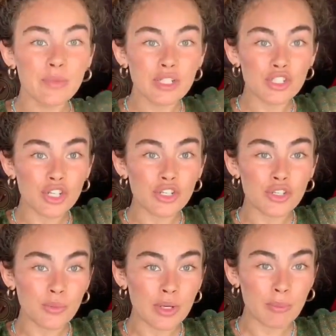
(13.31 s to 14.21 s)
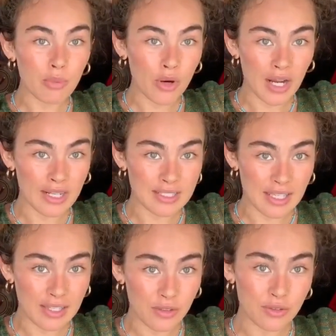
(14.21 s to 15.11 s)
going to show you what products I
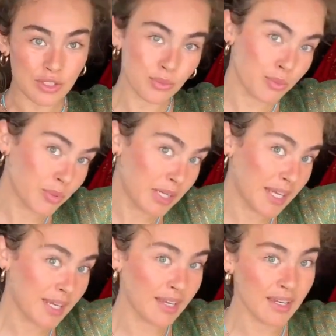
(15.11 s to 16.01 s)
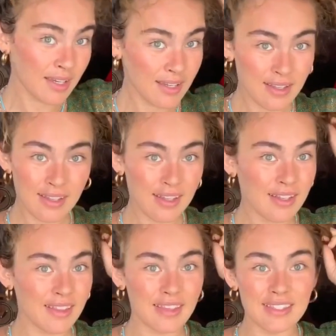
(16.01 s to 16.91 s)
use to bring
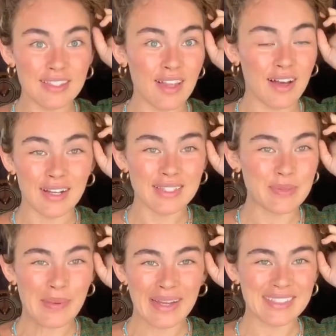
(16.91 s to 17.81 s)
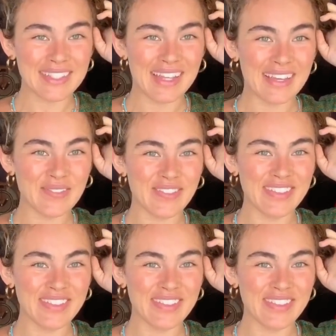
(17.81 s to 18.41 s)
these locks back to life.